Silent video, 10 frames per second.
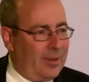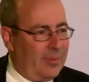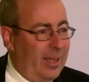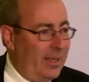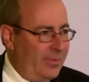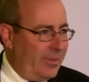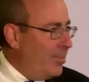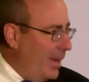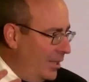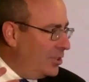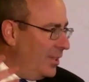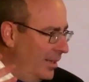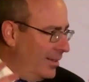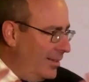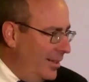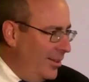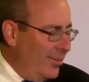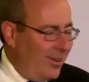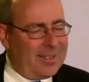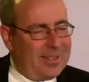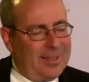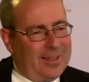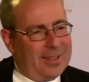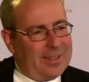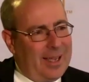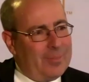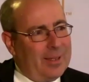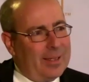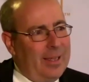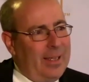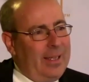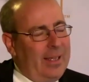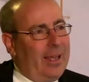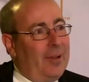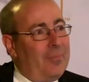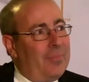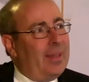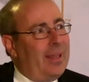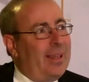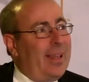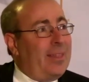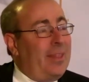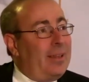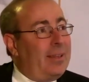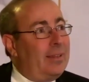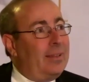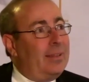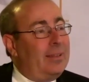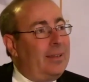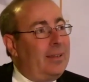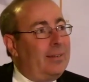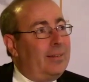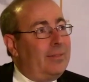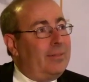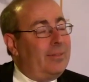the wind and is very passionate, you know, on this topic. I think I